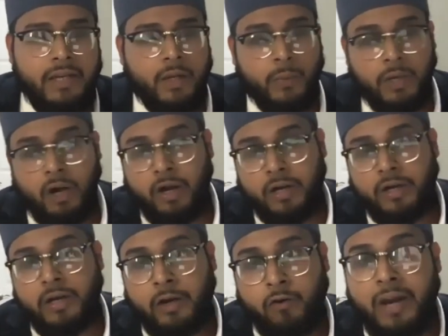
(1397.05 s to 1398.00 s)
we are
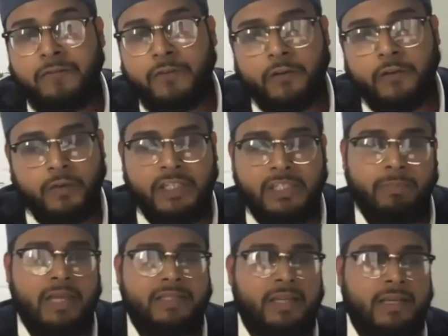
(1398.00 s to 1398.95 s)
grateful for these
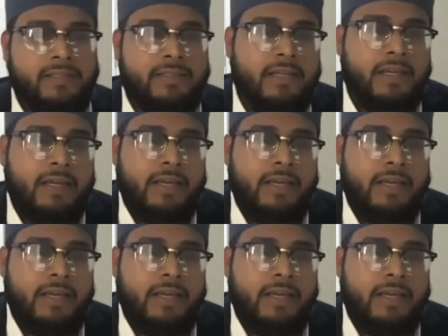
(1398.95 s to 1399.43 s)
blessings,